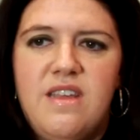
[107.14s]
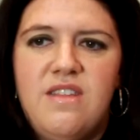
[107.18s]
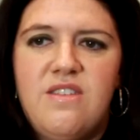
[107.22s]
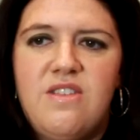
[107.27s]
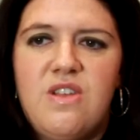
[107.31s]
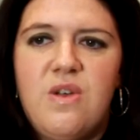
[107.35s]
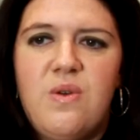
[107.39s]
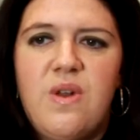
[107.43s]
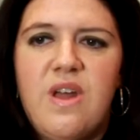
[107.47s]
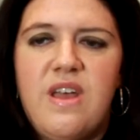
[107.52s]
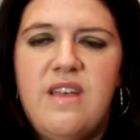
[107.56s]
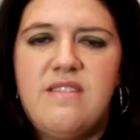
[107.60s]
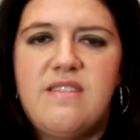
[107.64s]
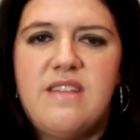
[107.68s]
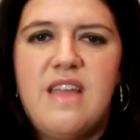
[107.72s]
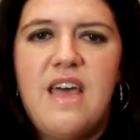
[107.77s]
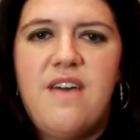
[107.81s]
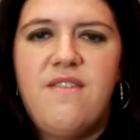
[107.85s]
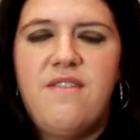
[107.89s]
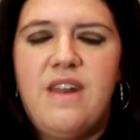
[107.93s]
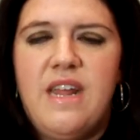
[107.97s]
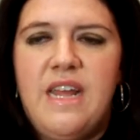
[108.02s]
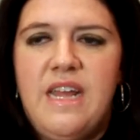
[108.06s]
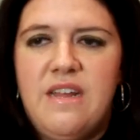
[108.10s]
it's so nice to have an
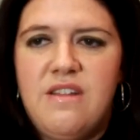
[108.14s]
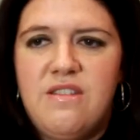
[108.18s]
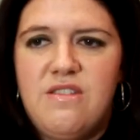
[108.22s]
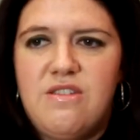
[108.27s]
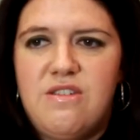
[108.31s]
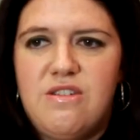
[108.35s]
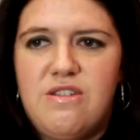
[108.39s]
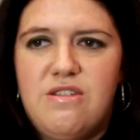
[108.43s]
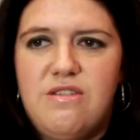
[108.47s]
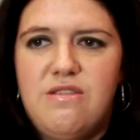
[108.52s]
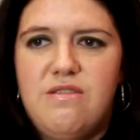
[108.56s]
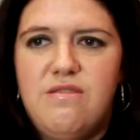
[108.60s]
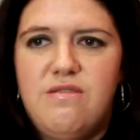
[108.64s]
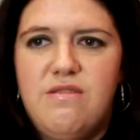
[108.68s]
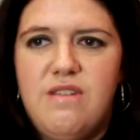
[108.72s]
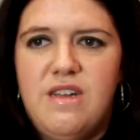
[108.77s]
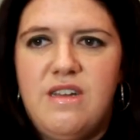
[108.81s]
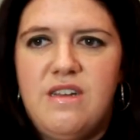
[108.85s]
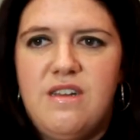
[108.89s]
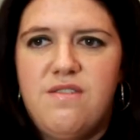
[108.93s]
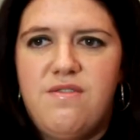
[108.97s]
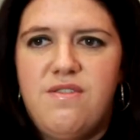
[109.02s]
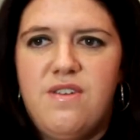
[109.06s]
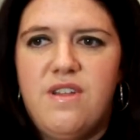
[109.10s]
answer and to
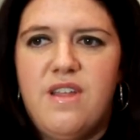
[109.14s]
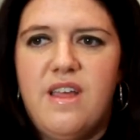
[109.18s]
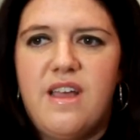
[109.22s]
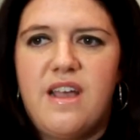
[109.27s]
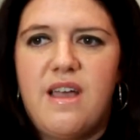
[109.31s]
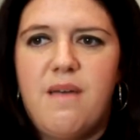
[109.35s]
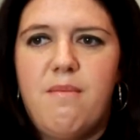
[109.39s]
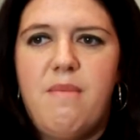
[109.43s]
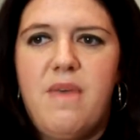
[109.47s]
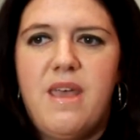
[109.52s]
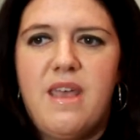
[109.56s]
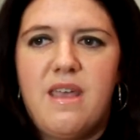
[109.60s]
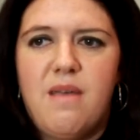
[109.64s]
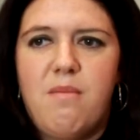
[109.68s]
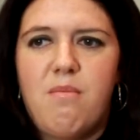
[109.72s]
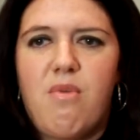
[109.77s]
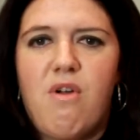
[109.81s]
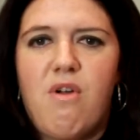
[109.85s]
feel like I'm making